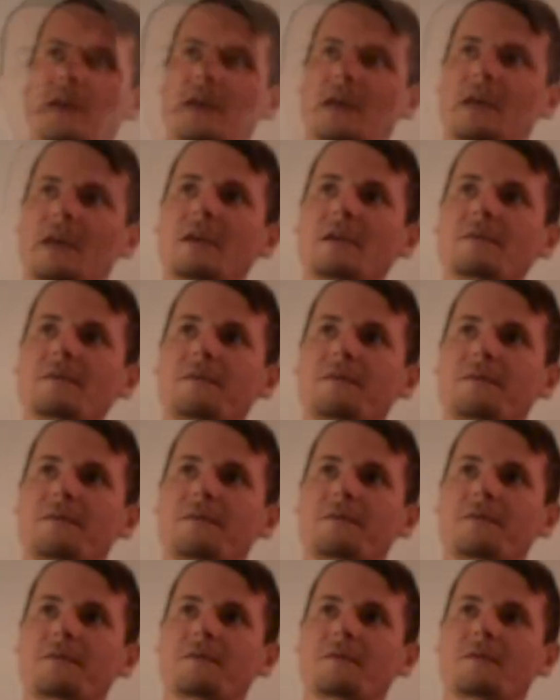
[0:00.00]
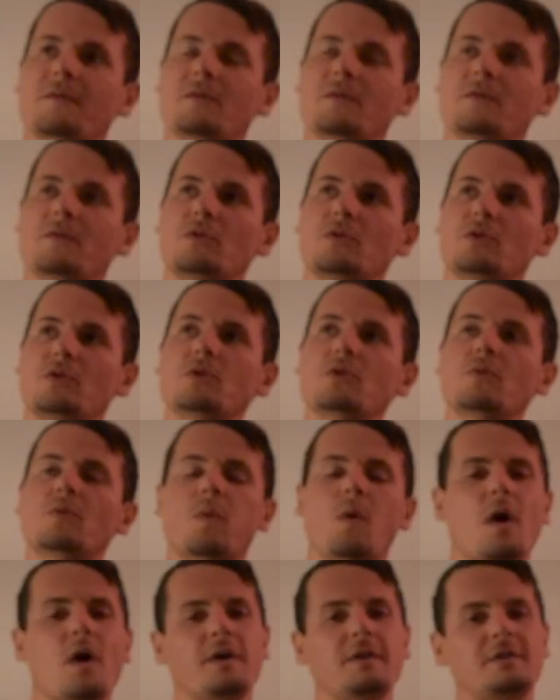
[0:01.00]
If you
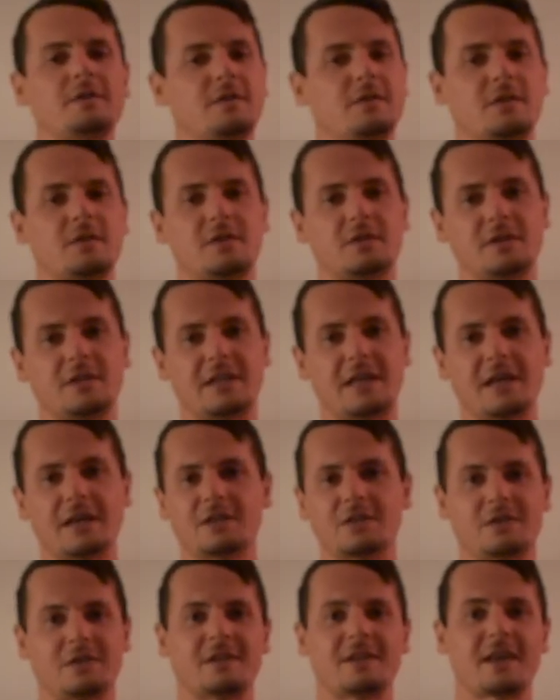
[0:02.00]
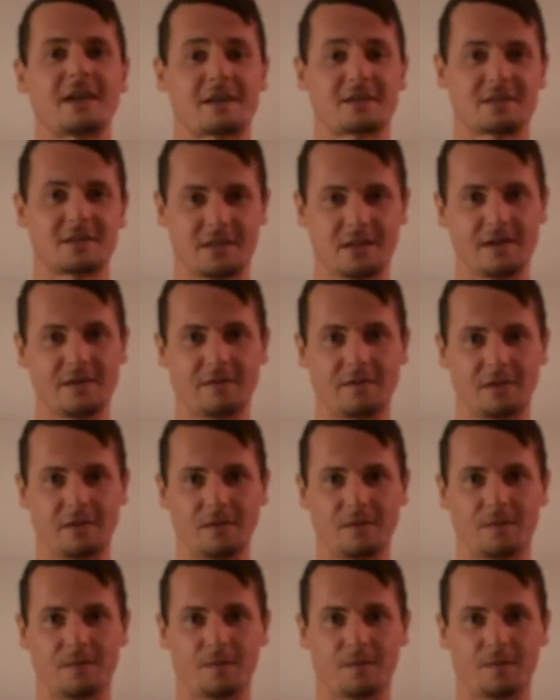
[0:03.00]
want to get to the next level,